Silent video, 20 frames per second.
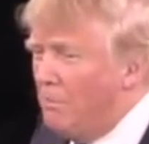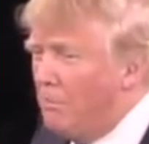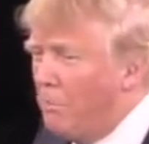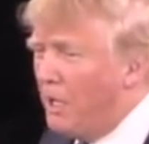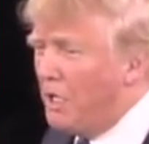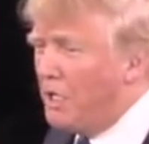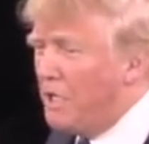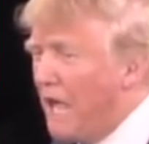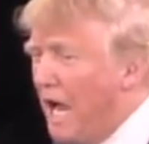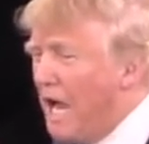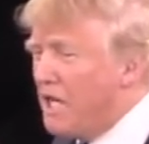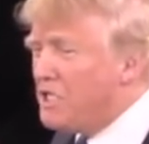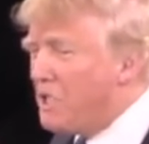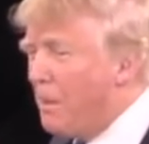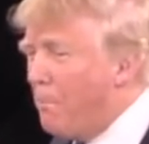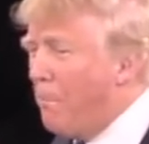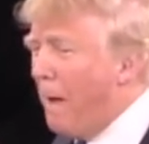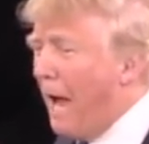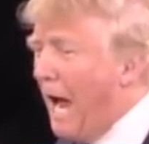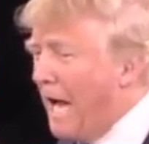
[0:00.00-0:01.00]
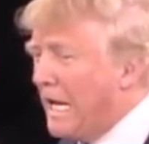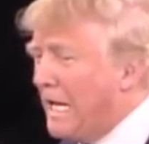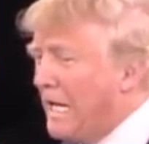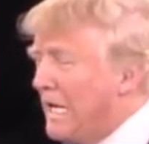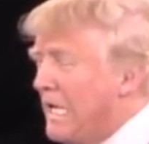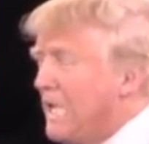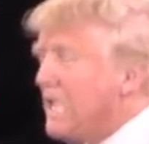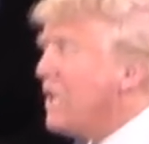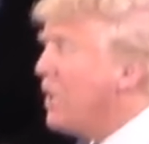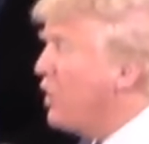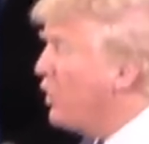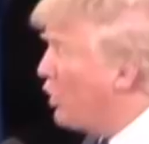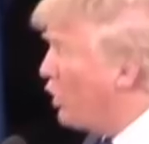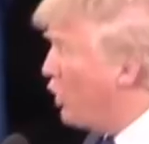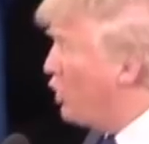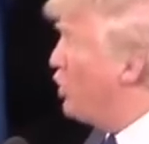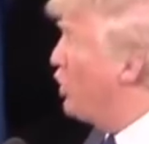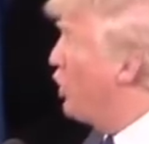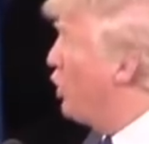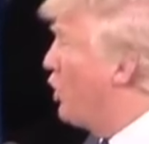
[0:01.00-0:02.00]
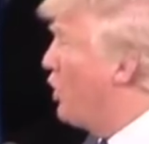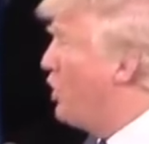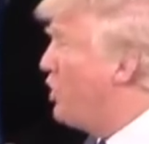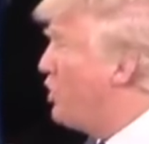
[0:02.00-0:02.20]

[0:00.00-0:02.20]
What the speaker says: go to AIPAC and give